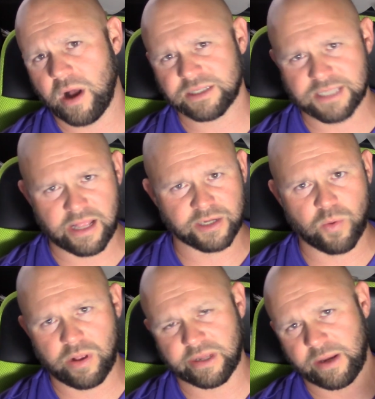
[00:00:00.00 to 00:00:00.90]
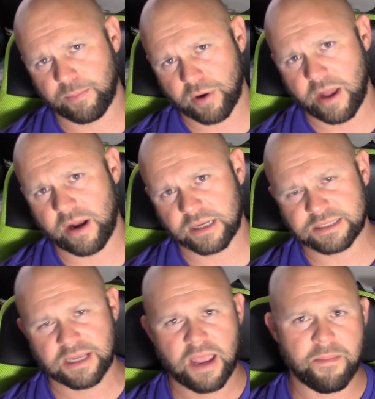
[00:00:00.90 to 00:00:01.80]
solid quality
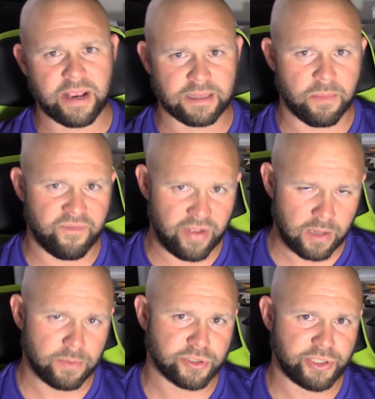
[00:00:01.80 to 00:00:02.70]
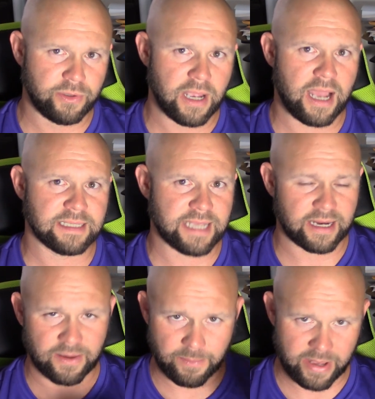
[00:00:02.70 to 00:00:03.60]
products, make them available to you guys
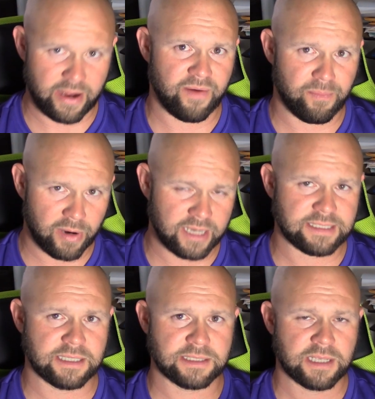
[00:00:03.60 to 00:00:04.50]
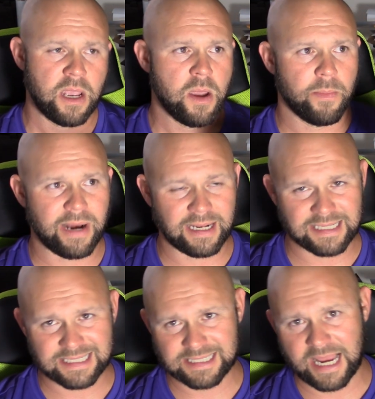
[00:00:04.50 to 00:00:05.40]
at competitive prices, but at the
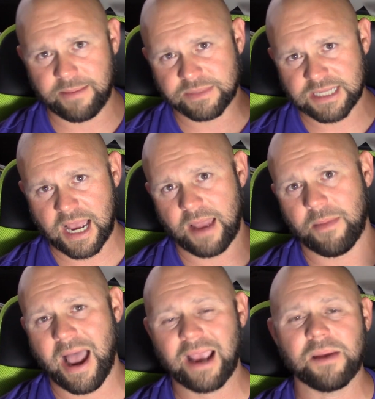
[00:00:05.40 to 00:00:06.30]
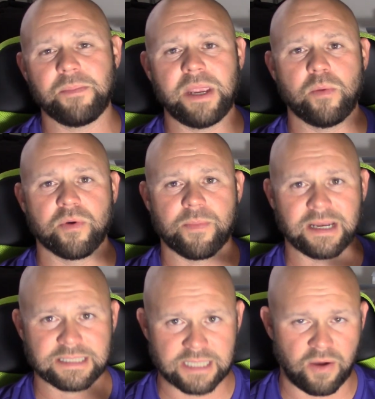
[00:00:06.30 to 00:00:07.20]
same time, I compete with
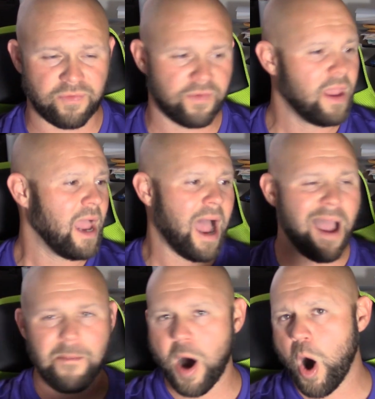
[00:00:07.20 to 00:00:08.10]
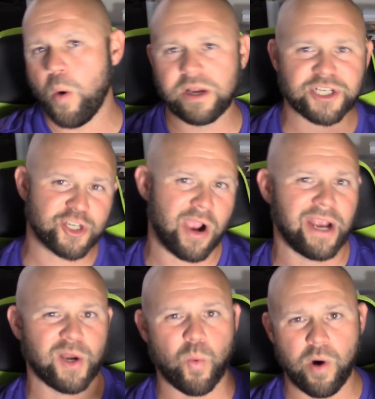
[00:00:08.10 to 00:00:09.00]
myself. I'm always
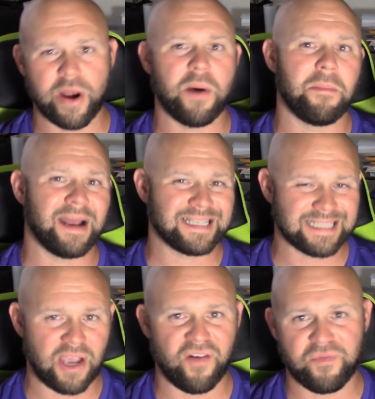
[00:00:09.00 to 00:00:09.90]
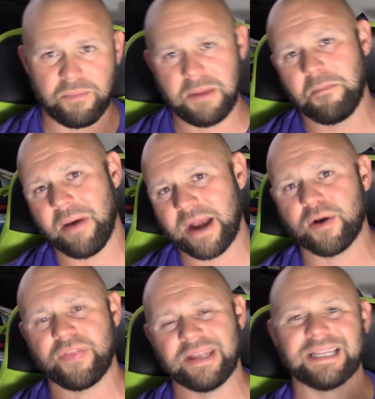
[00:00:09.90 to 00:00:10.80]
trying to one-up myself, be
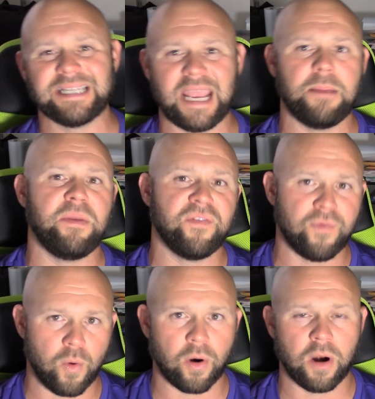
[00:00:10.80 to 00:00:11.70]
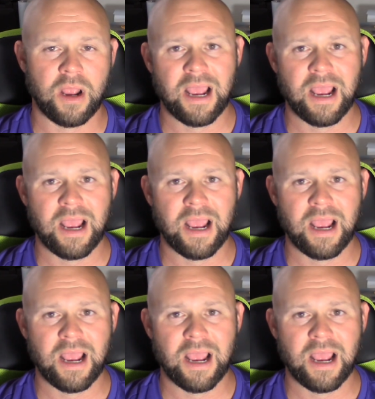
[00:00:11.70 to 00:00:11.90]
better than the day before.